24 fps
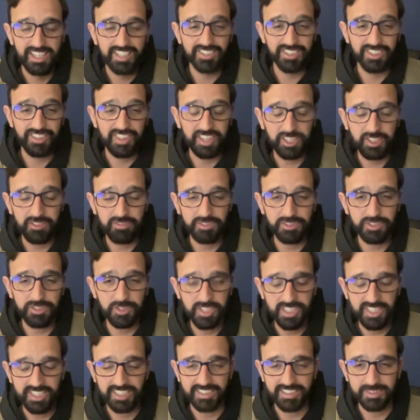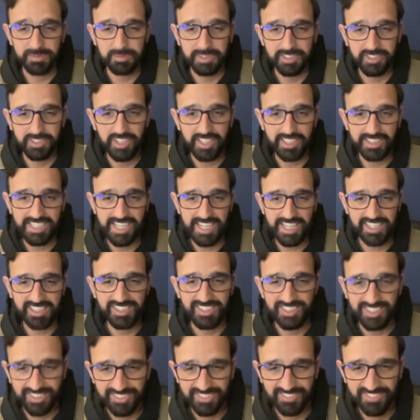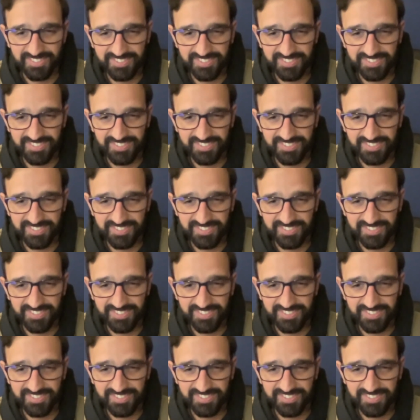So thank you for joining. Yes. It's been great chatting to you.